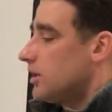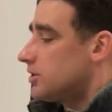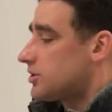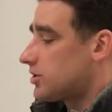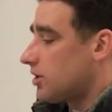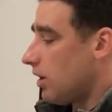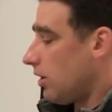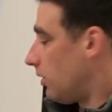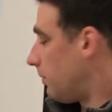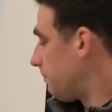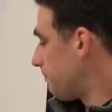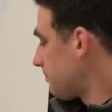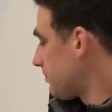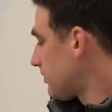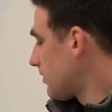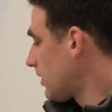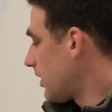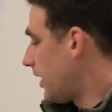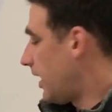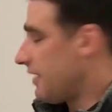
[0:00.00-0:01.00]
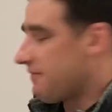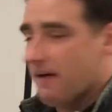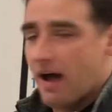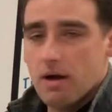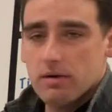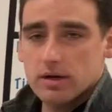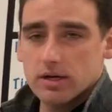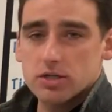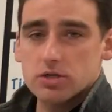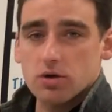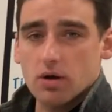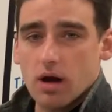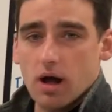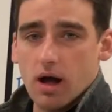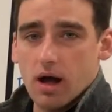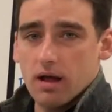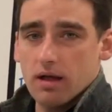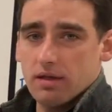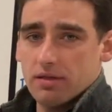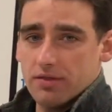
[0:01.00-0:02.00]
so if I were to
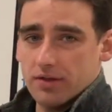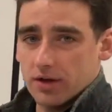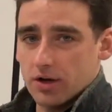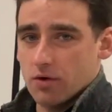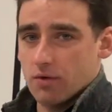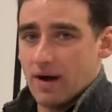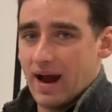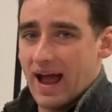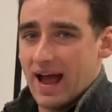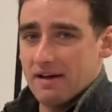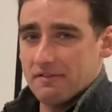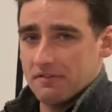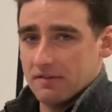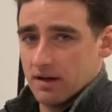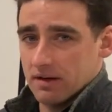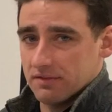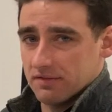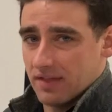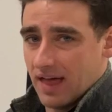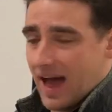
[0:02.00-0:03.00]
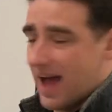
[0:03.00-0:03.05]
draw the graph of